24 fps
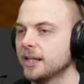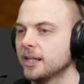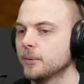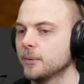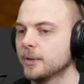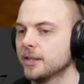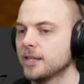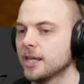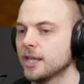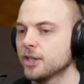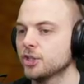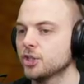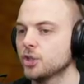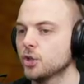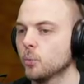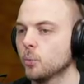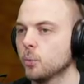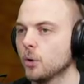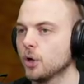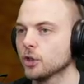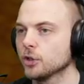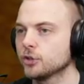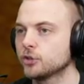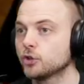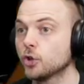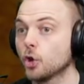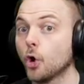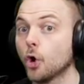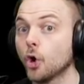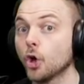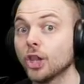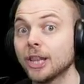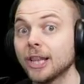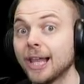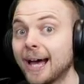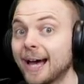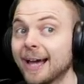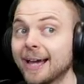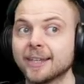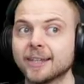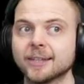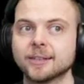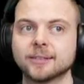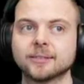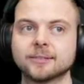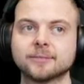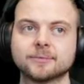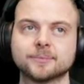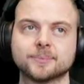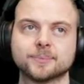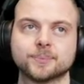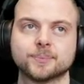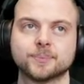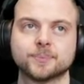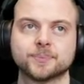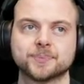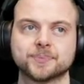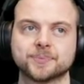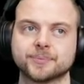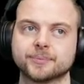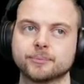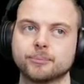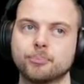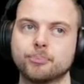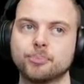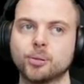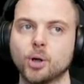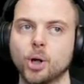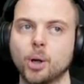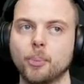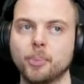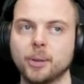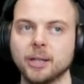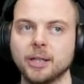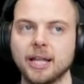anyway. Yes, she was. Don't lie. Proper